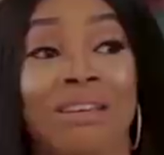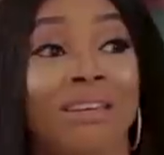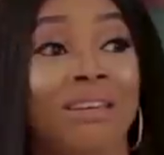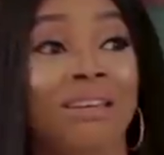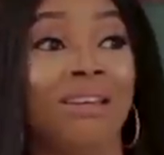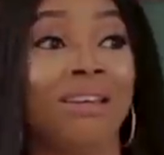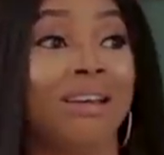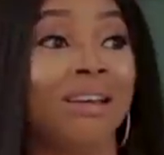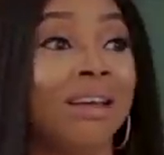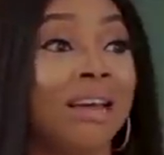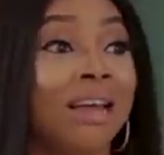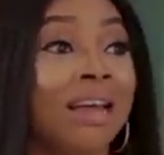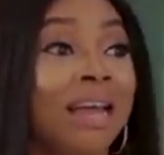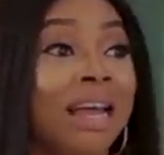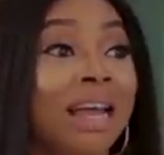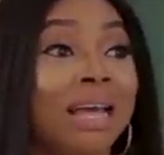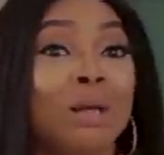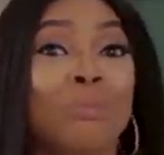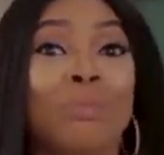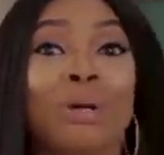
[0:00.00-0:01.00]
Hey.
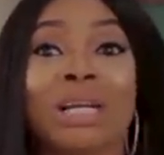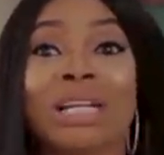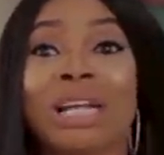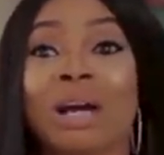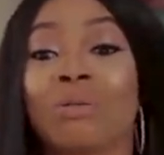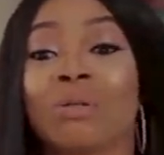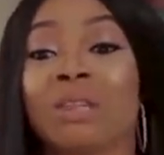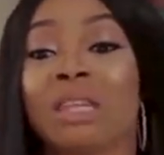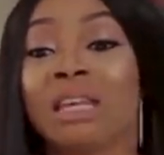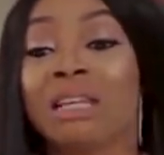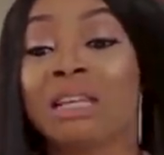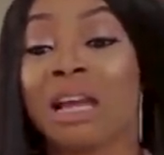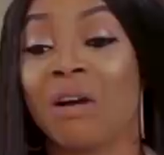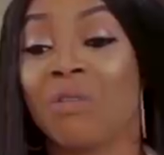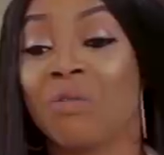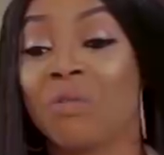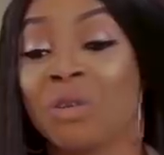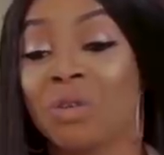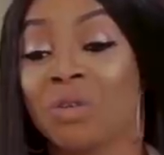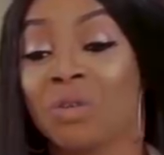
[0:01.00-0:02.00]
Anybody that would think
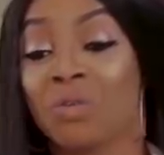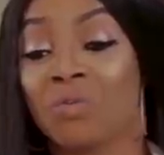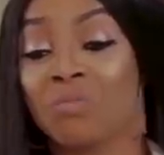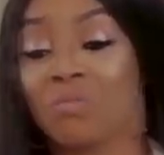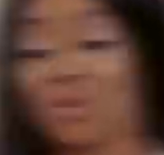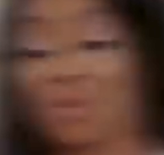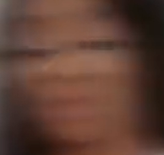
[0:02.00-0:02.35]
her own is too